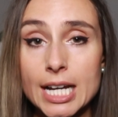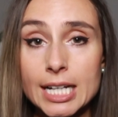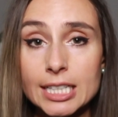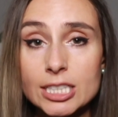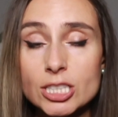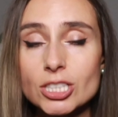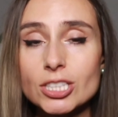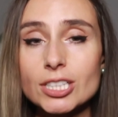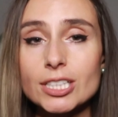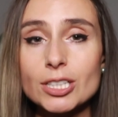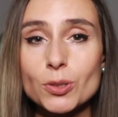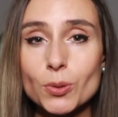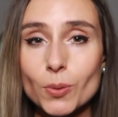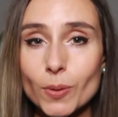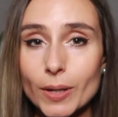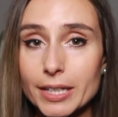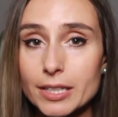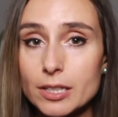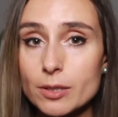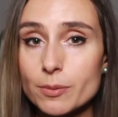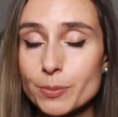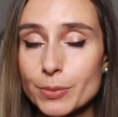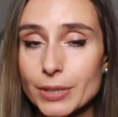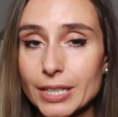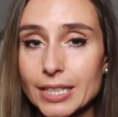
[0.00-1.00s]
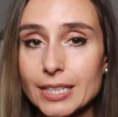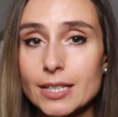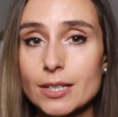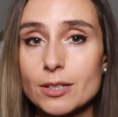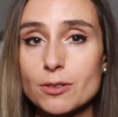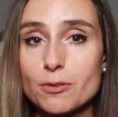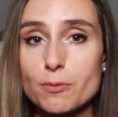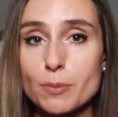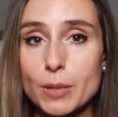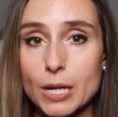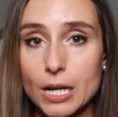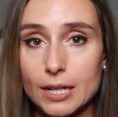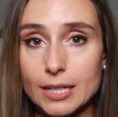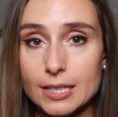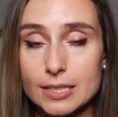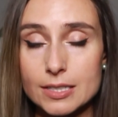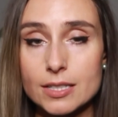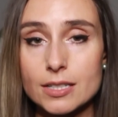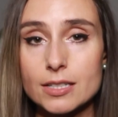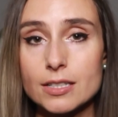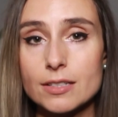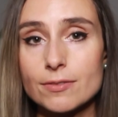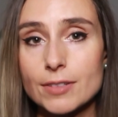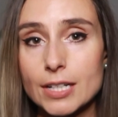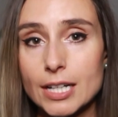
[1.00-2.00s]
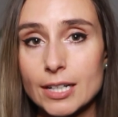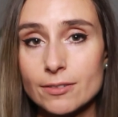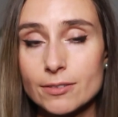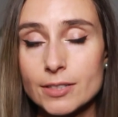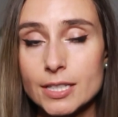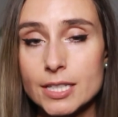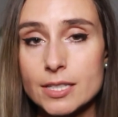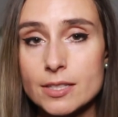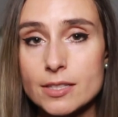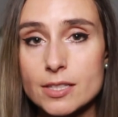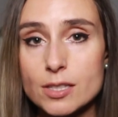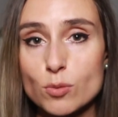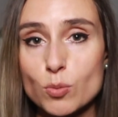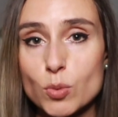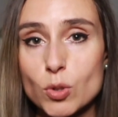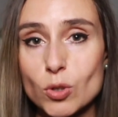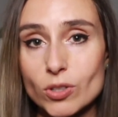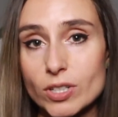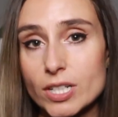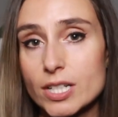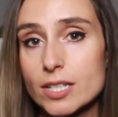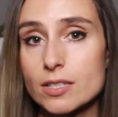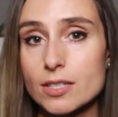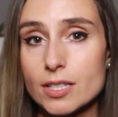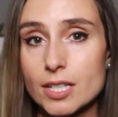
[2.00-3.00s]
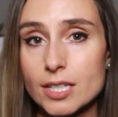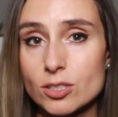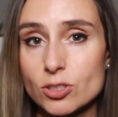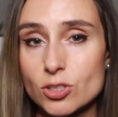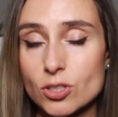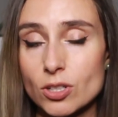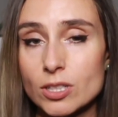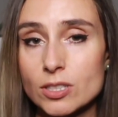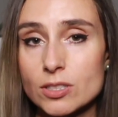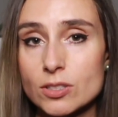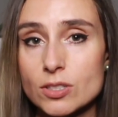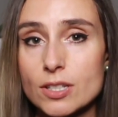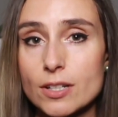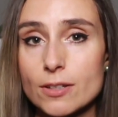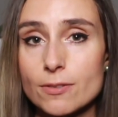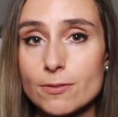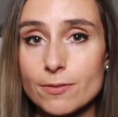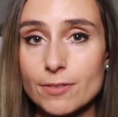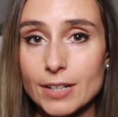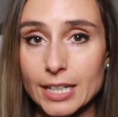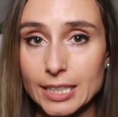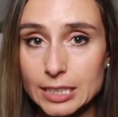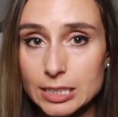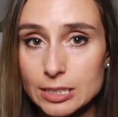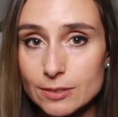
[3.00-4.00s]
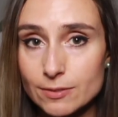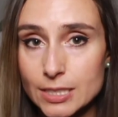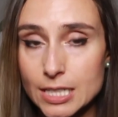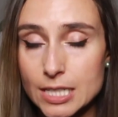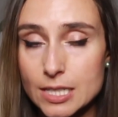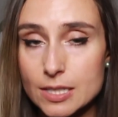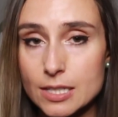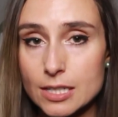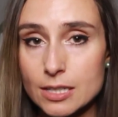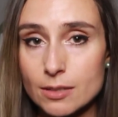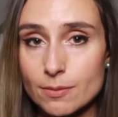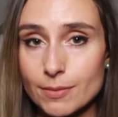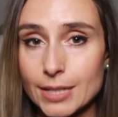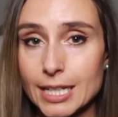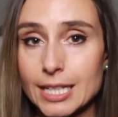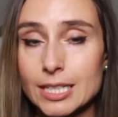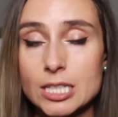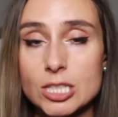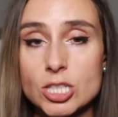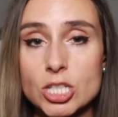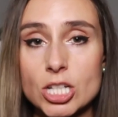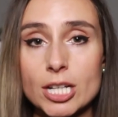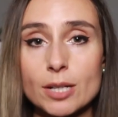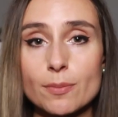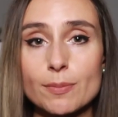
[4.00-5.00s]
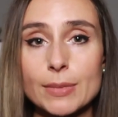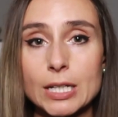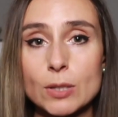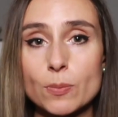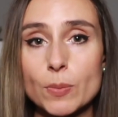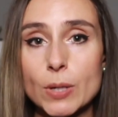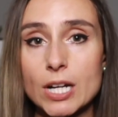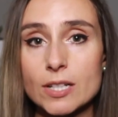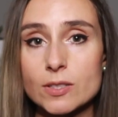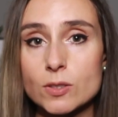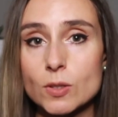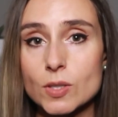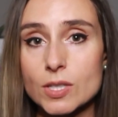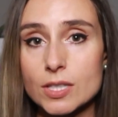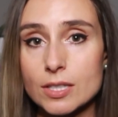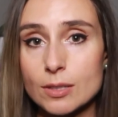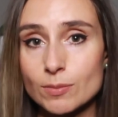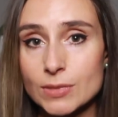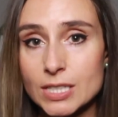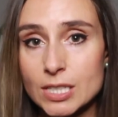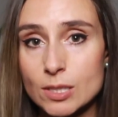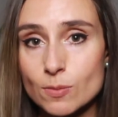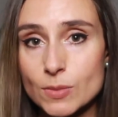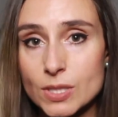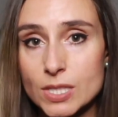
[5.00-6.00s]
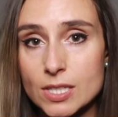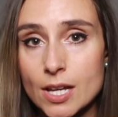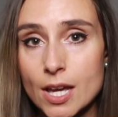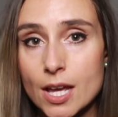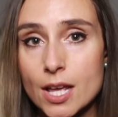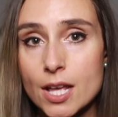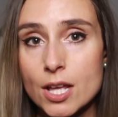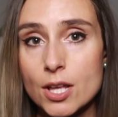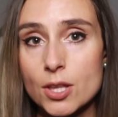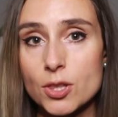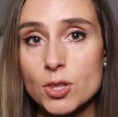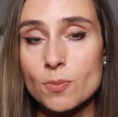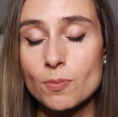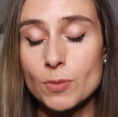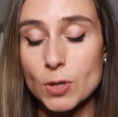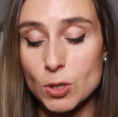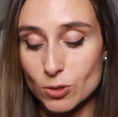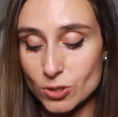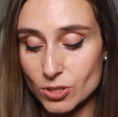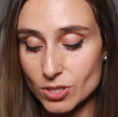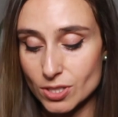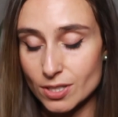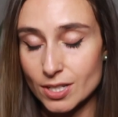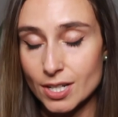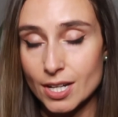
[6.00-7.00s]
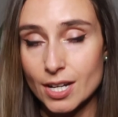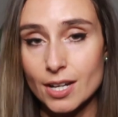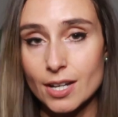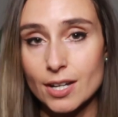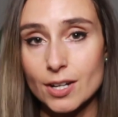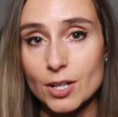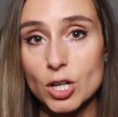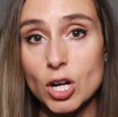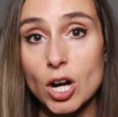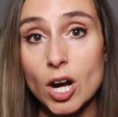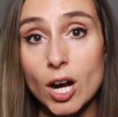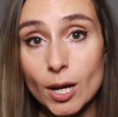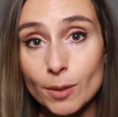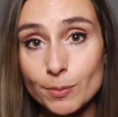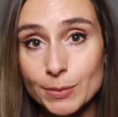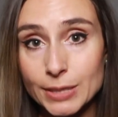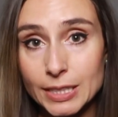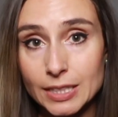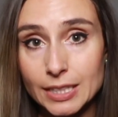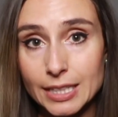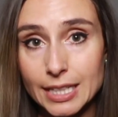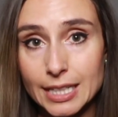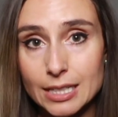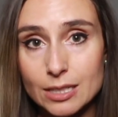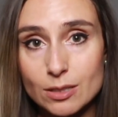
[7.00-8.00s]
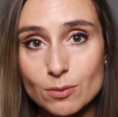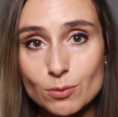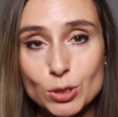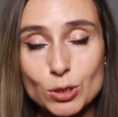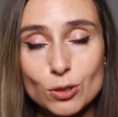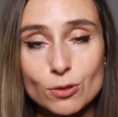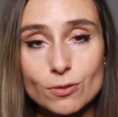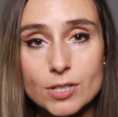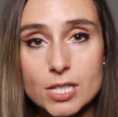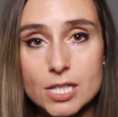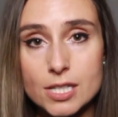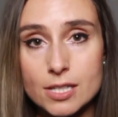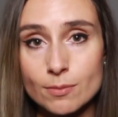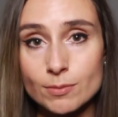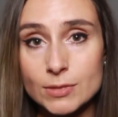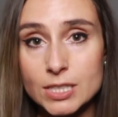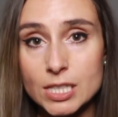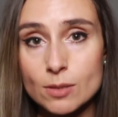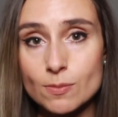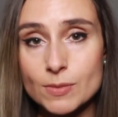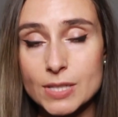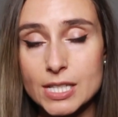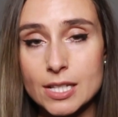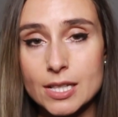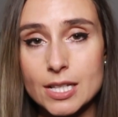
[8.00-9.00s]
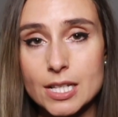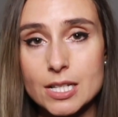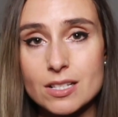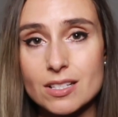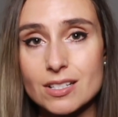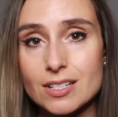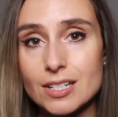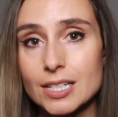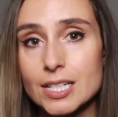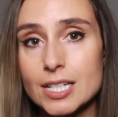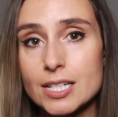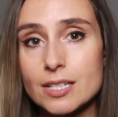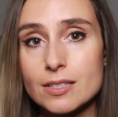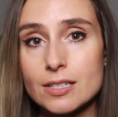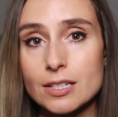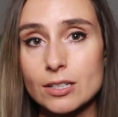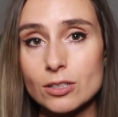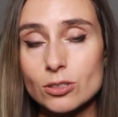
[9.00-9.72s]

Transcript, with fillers: actually quite a bit of positive evidence supporting St. John's effectiveness in managing menopausal symptoms. The most commonly improved symptoms in these studies